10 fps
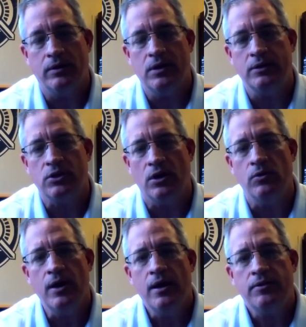And, and
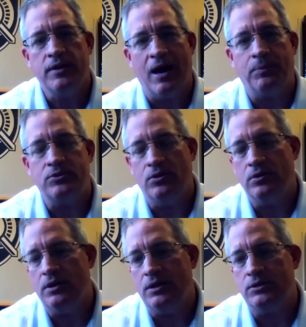so the
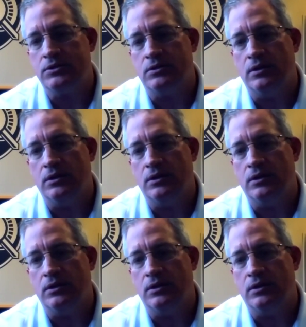opportunities,